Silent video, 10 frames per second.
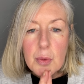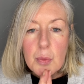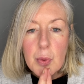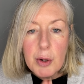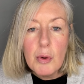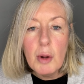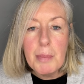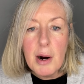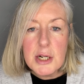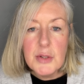We're all
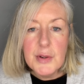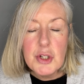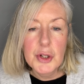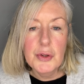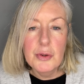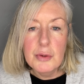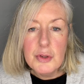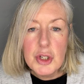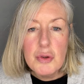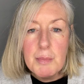part of each other.
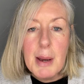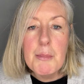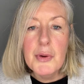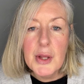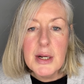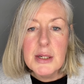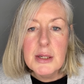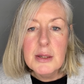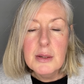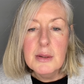Just remember
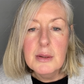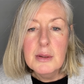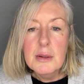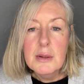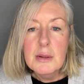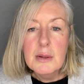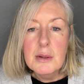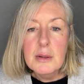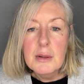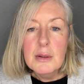that.
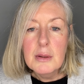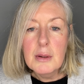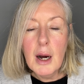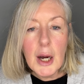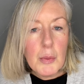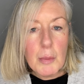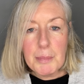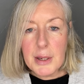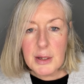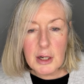I won't
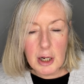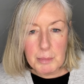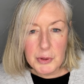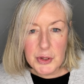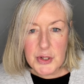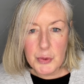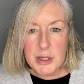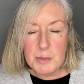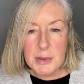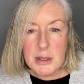be in a couple this
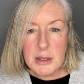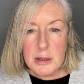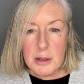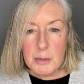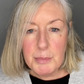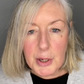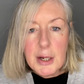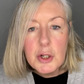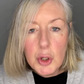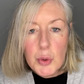Christmas, but I
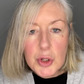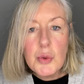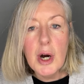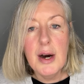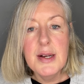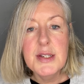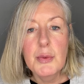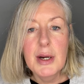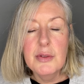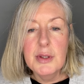know you guys are
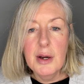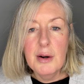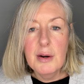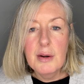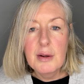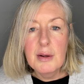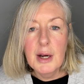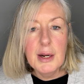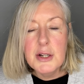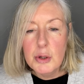out there
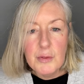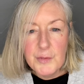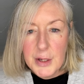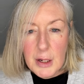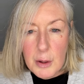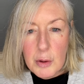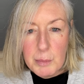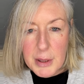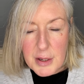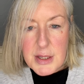and I don't feel alone
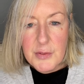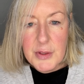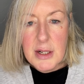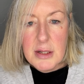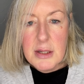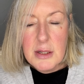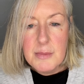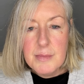because of that.